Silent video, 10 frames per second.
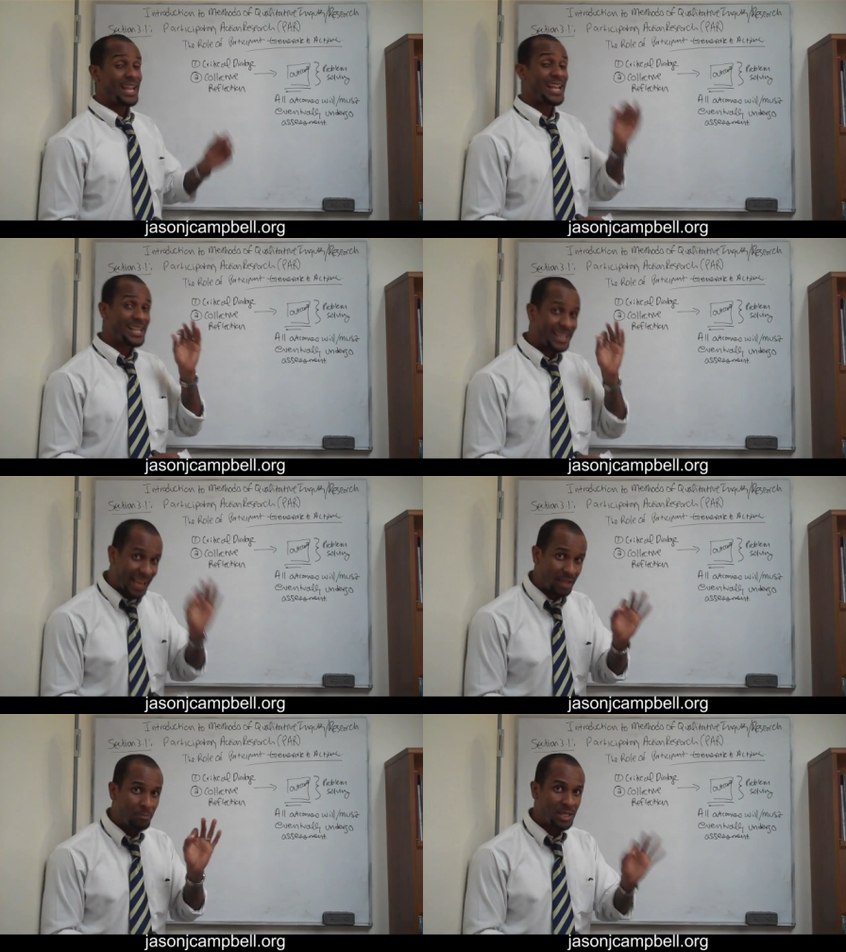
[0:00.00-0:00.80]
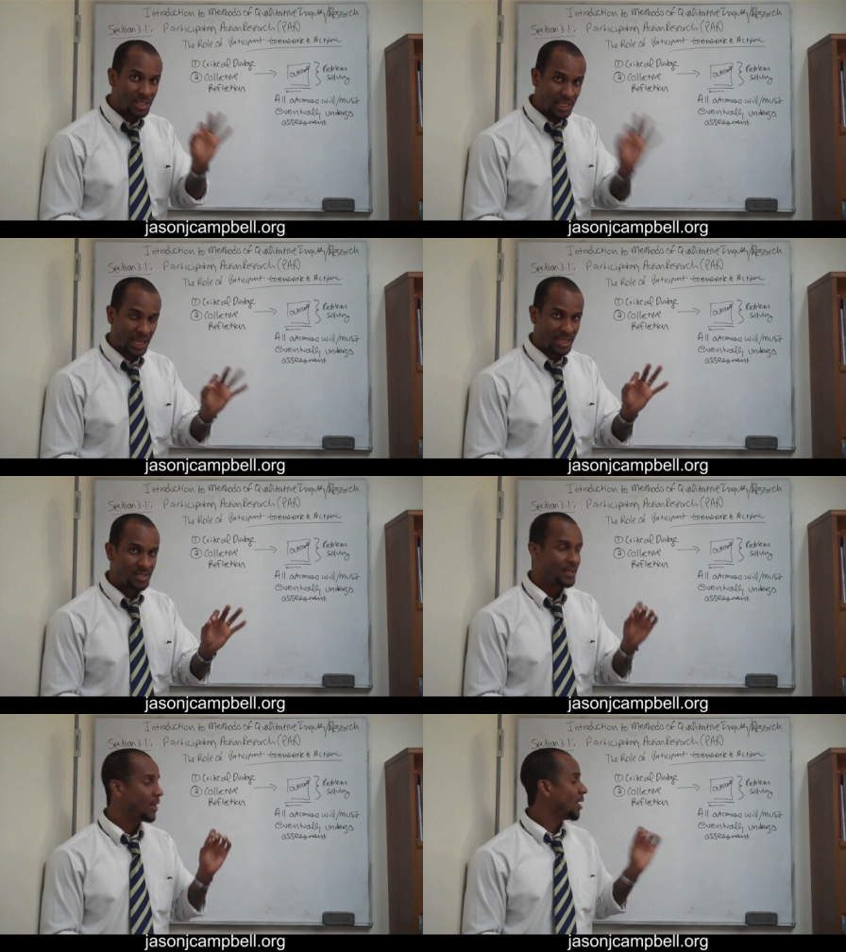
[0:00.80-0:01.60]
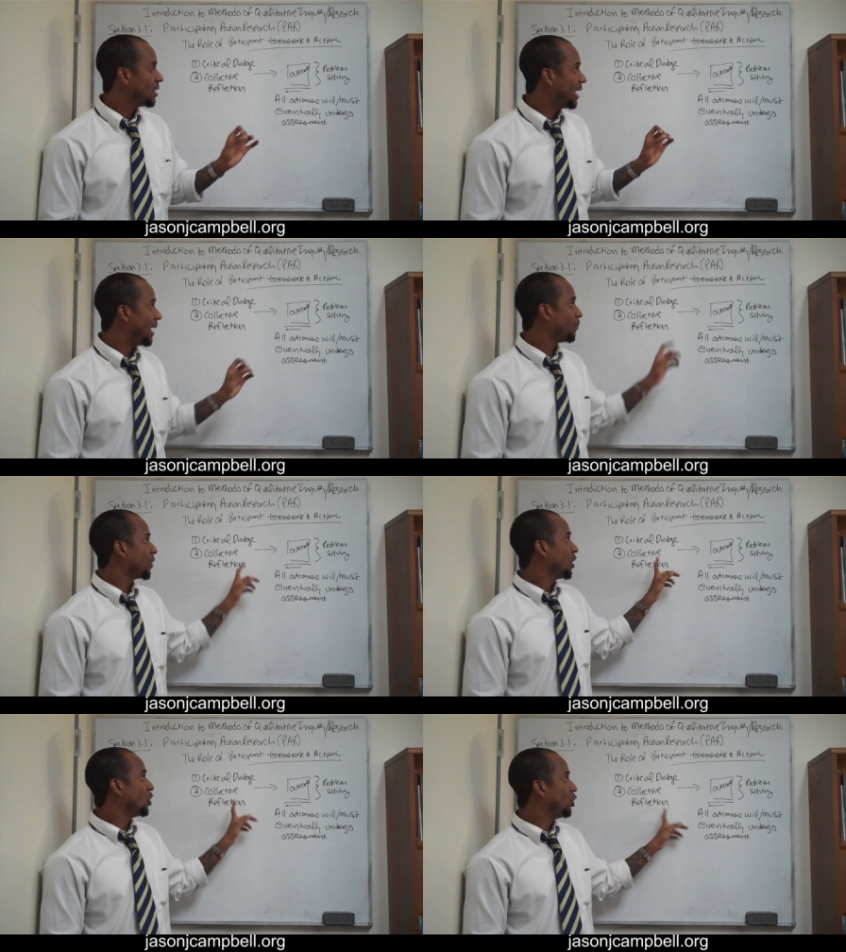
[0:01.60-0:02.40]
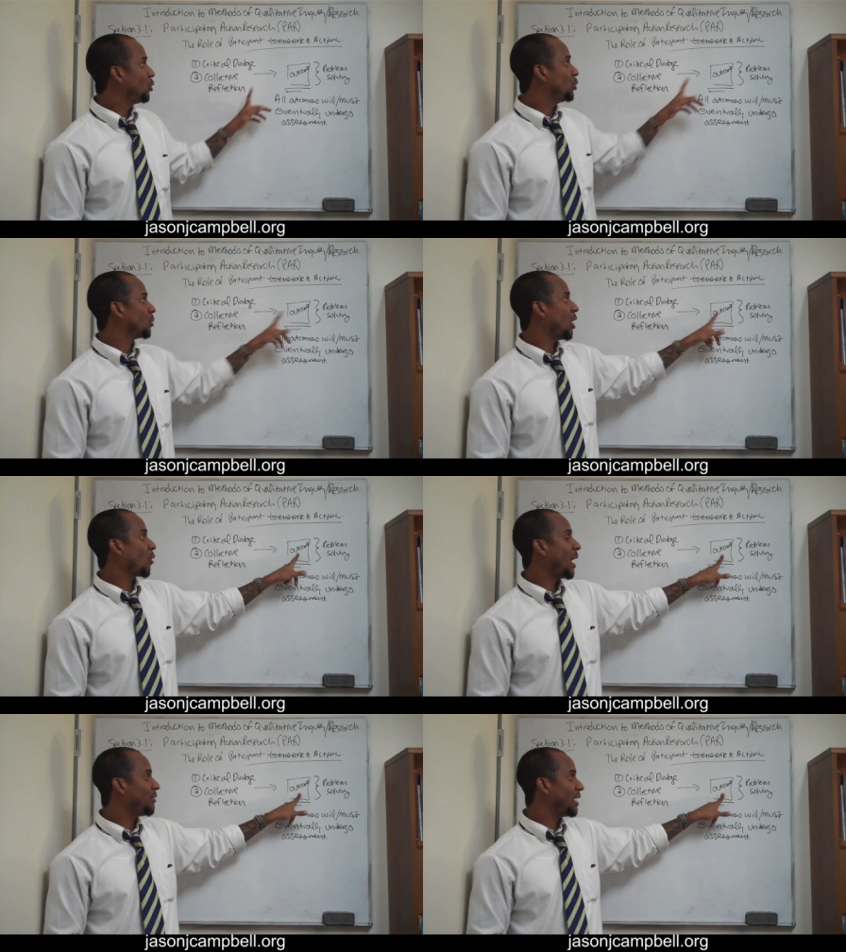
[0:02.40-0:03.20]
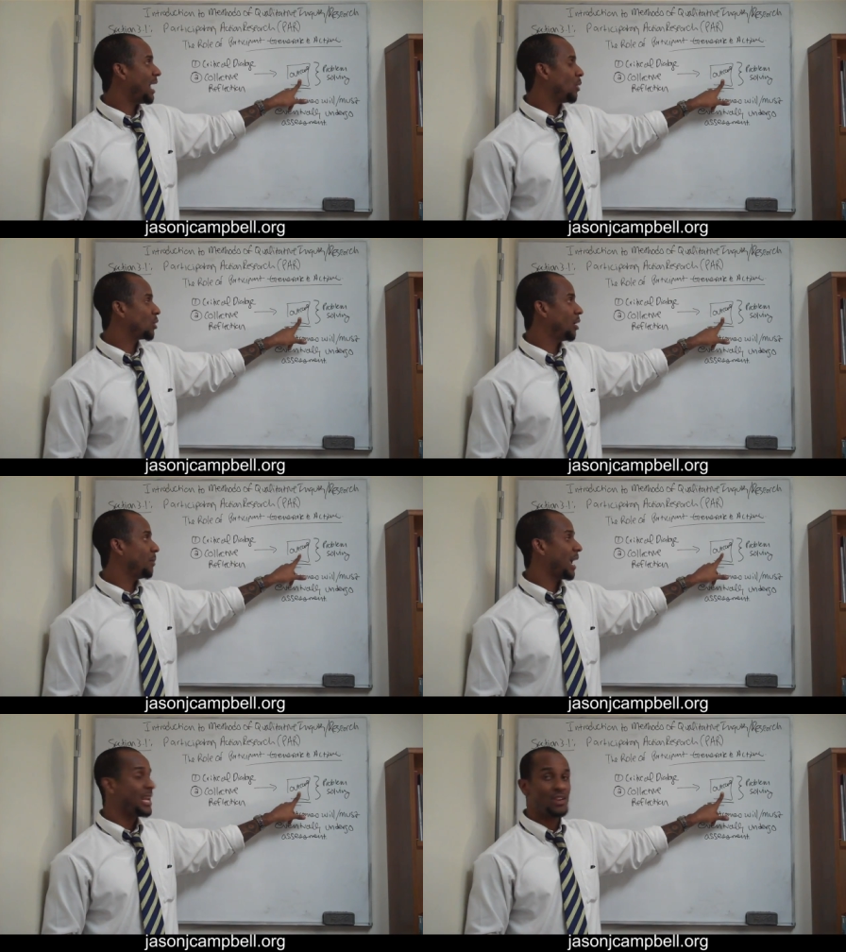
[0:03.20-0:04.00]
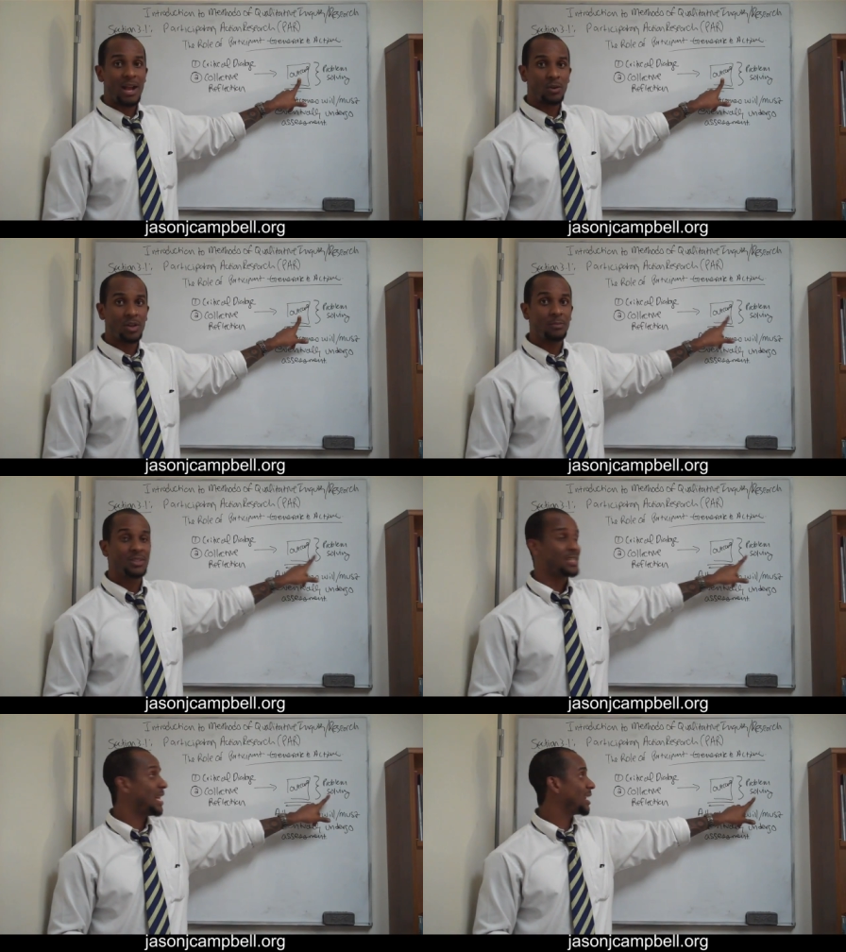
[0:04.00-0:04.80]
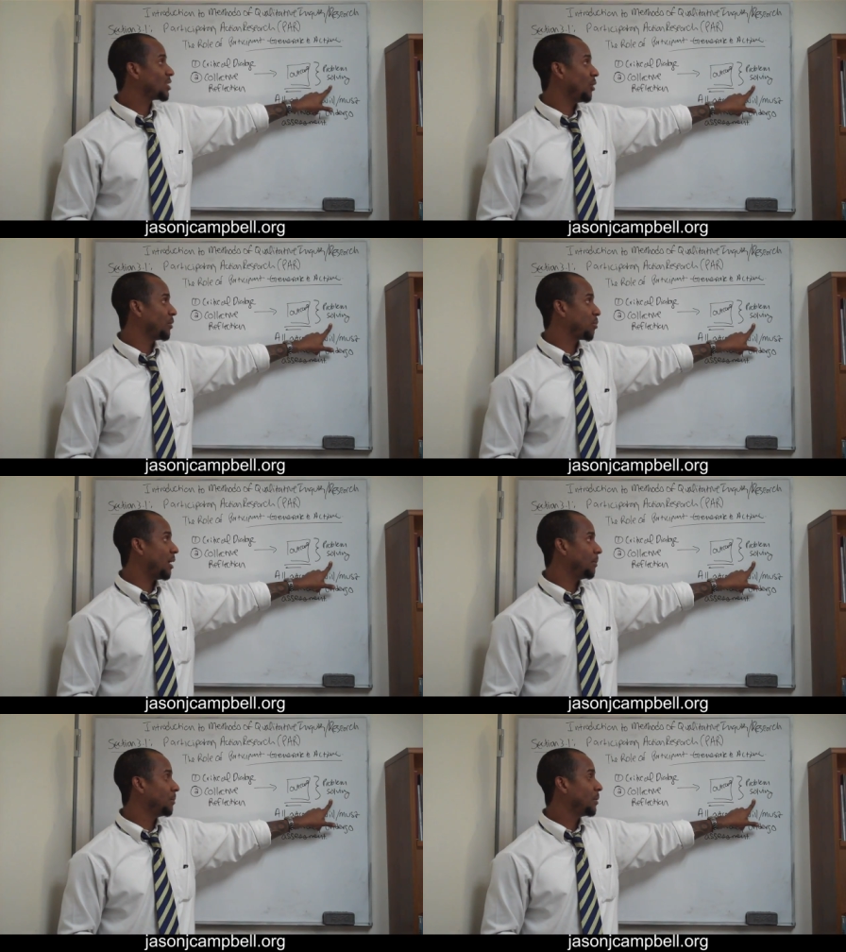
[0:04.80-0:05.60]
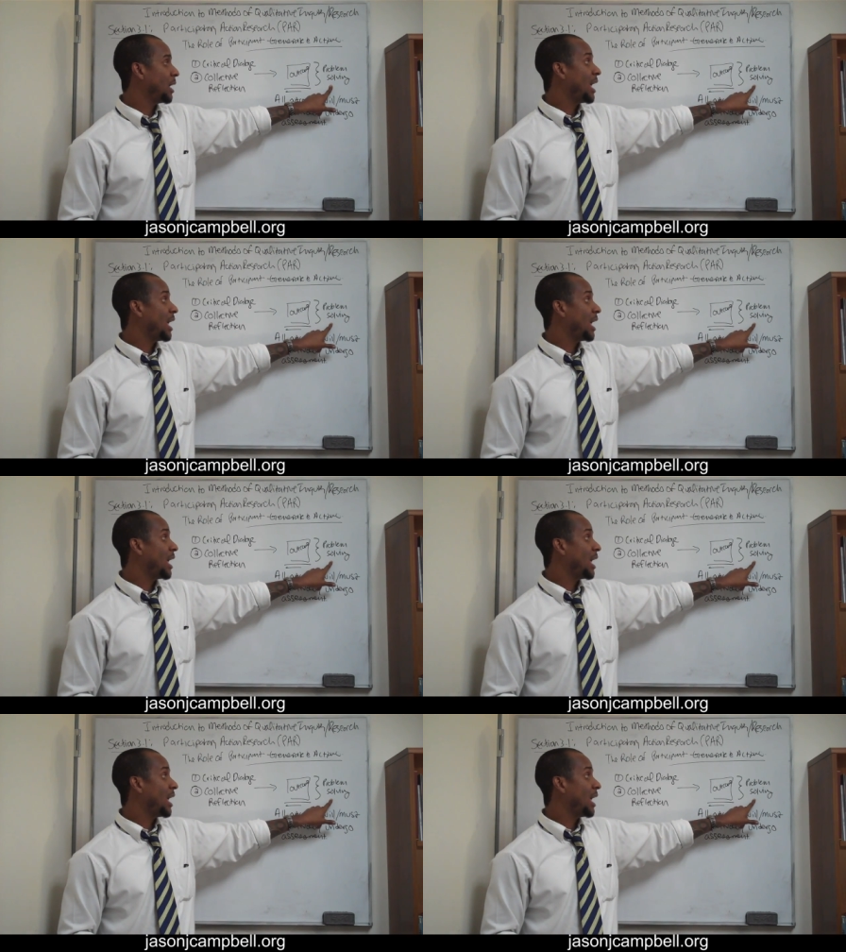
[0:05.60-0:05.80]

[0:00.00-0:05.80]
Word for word: It can be the case that you arrive at an outcome and your outcome does not solve the problem.